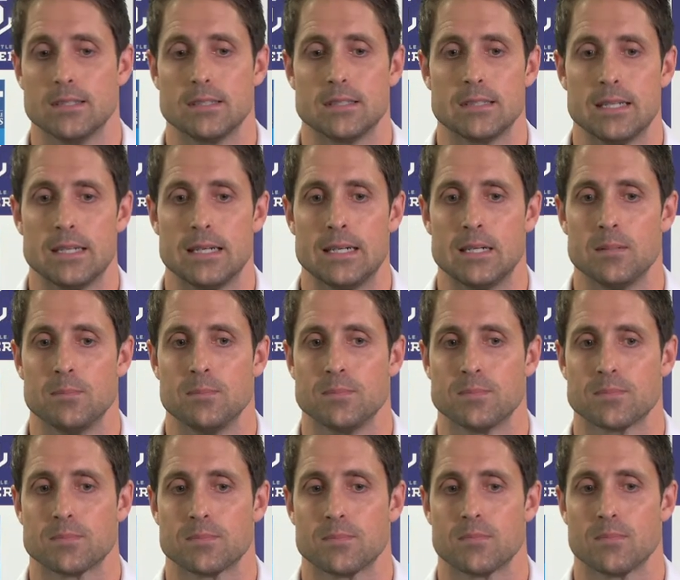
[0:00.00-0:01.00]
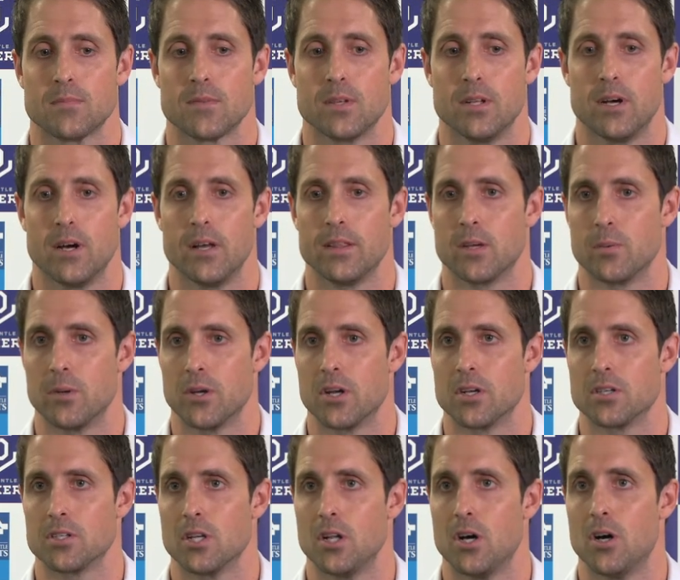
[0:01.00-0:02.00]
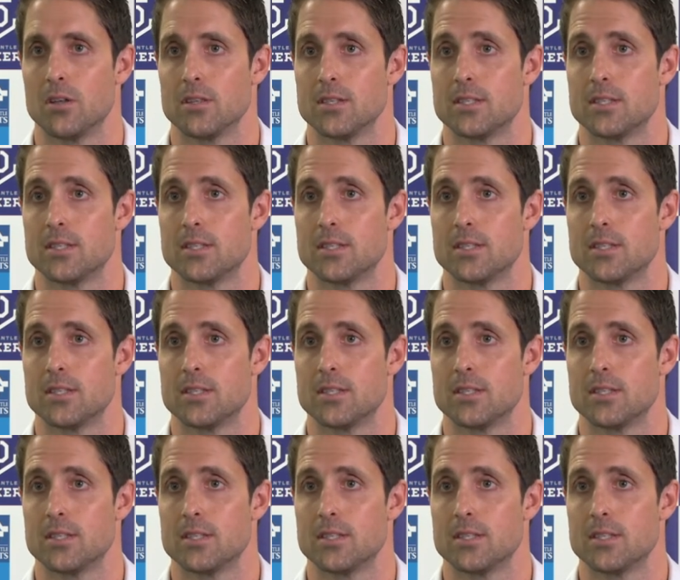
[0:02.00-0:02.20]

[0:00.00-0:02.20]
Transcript: you know, I think we go to Geelong